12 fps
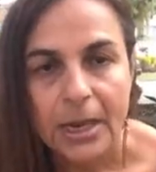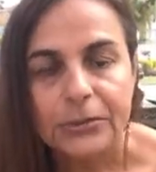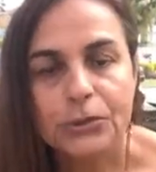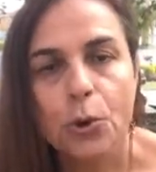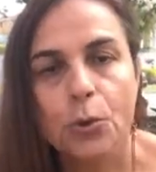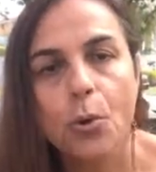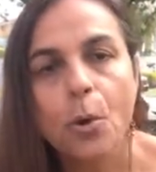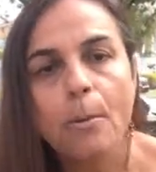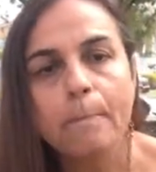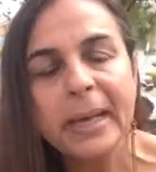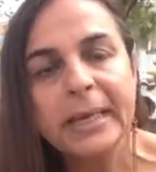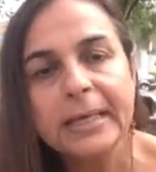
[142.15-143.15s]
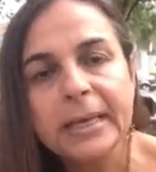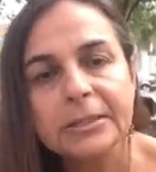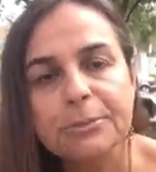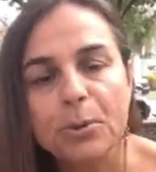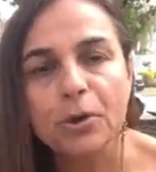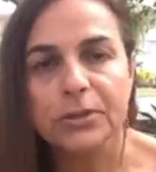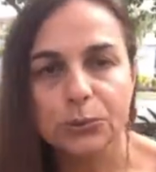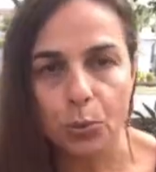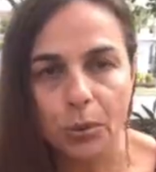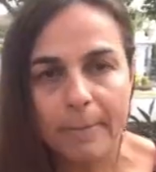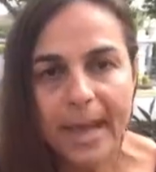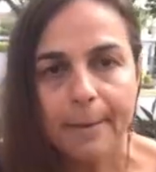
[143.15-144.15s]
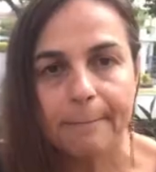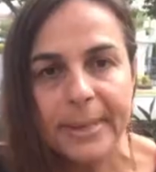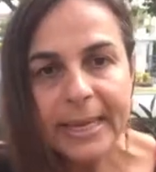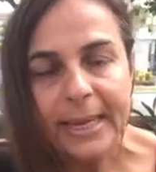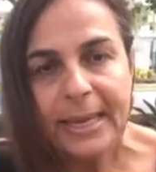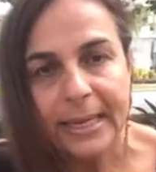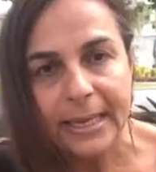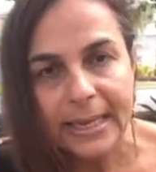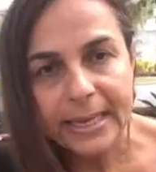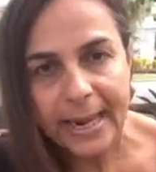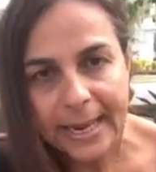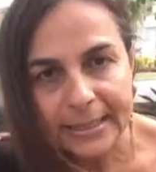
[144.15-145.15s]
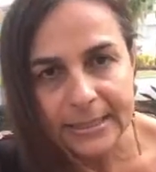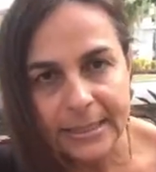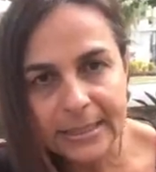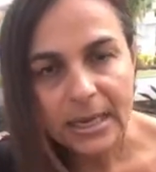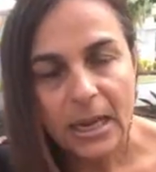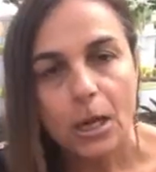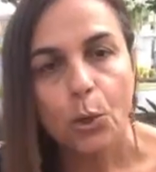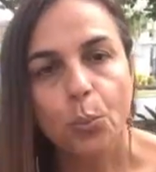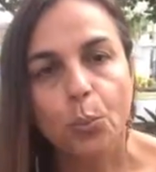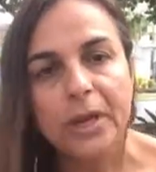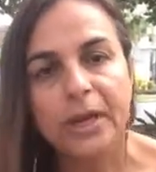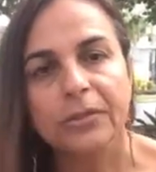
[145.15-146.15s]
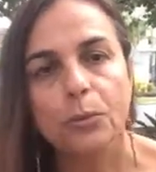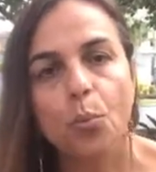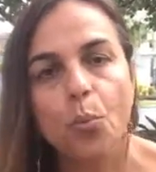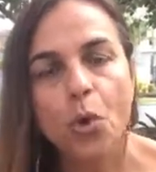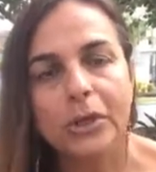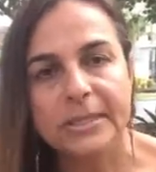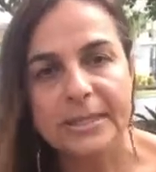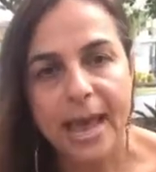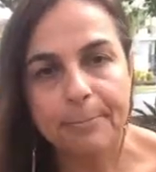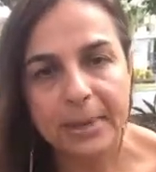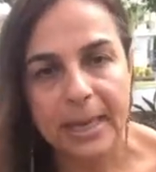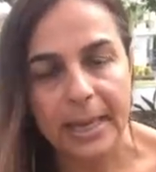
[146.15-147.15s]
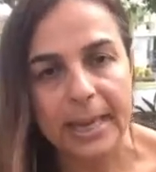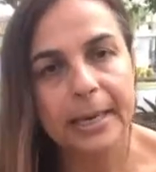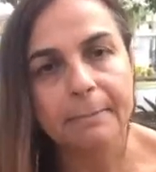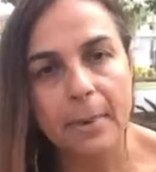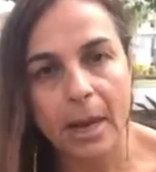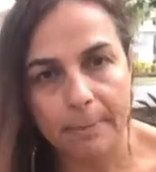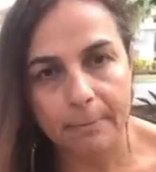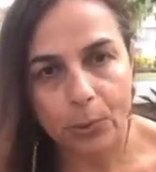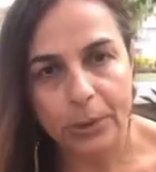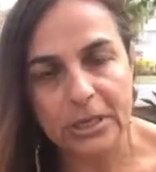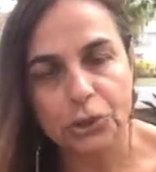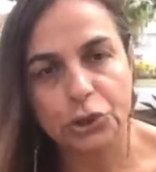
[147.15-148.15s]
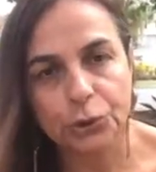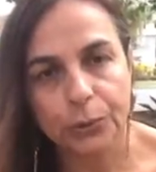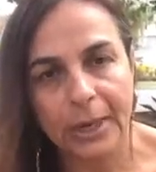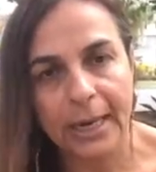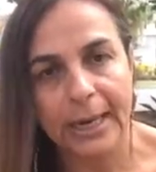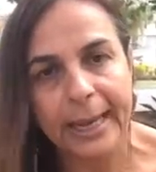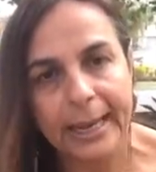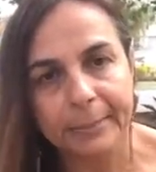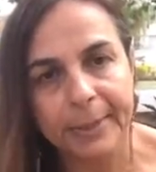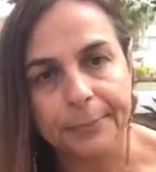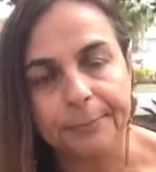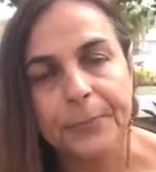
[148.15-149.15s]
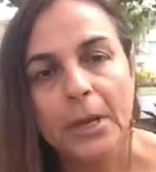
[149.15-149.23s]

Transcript: So belly dance birth is all about being connected with what is happening in my body during labour.